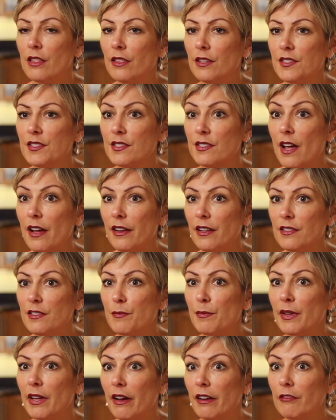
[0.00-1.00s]
The science
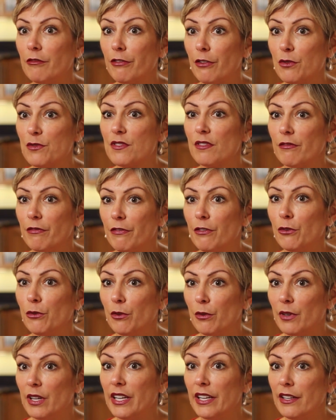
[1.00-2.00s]
behind frozen
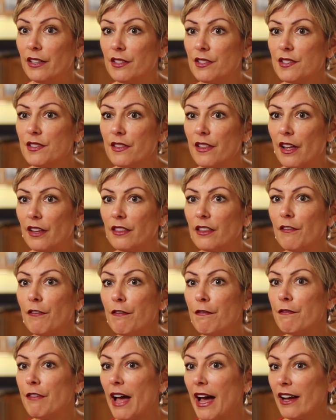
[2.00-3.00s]
food is that the
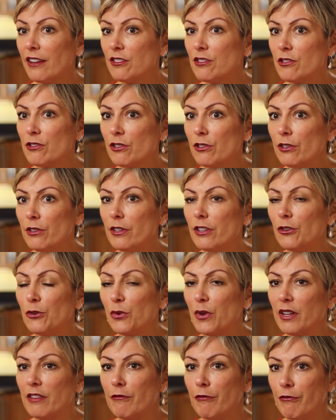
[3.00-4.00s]
faster you
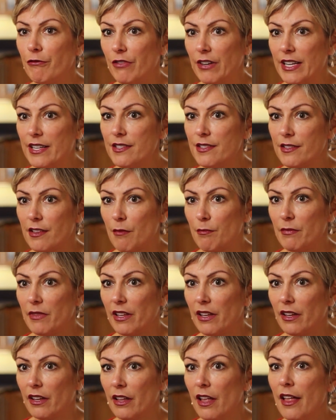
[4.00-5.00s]
can freeze
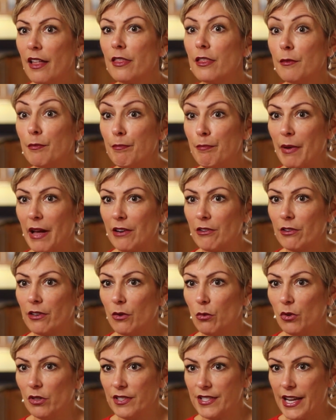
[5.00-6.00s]
something, the better
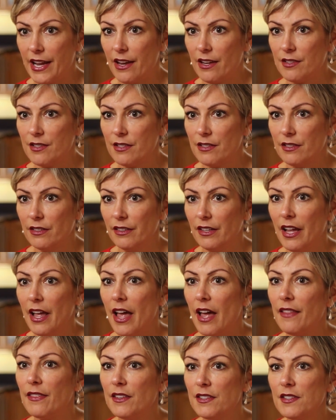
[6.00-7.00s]
it will taste.
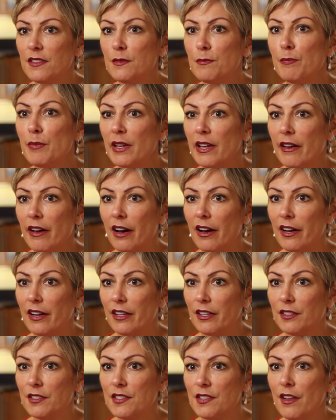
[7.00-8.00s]
And this is
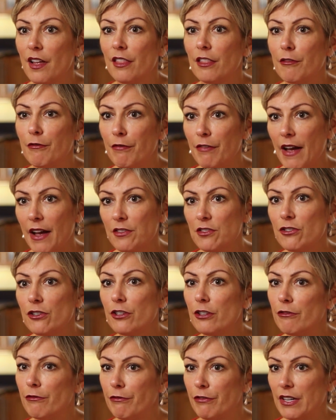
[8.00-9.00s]
because the faster
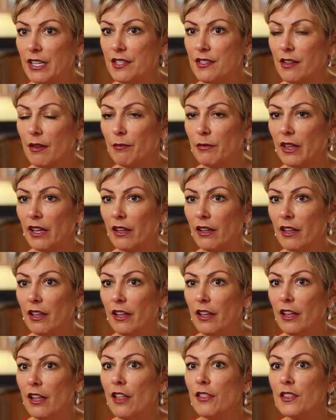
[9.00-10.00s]
you freeze something,
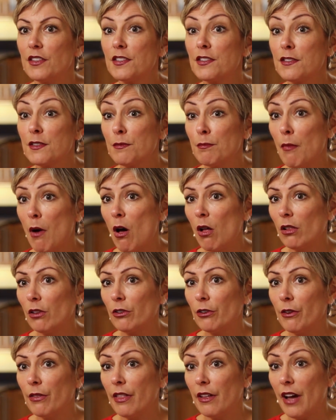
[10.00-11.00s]
the
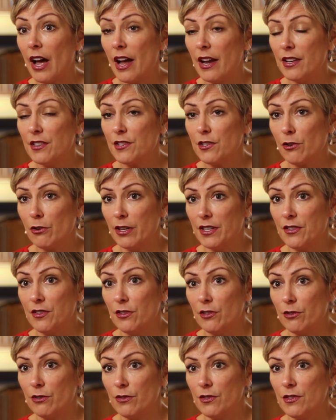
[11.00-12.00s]
smaller the ice
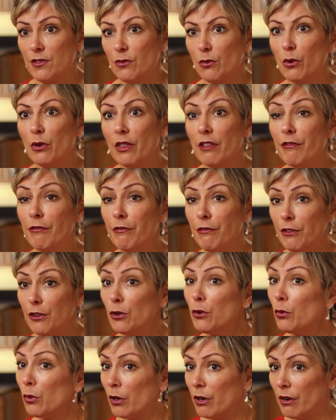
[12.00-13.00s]
crystals or the
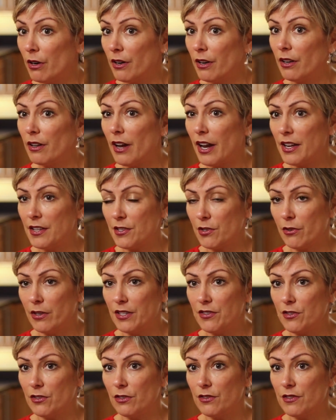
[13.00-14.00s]
fewer ice
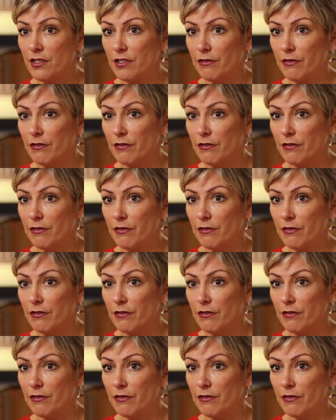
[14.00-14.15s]
crystals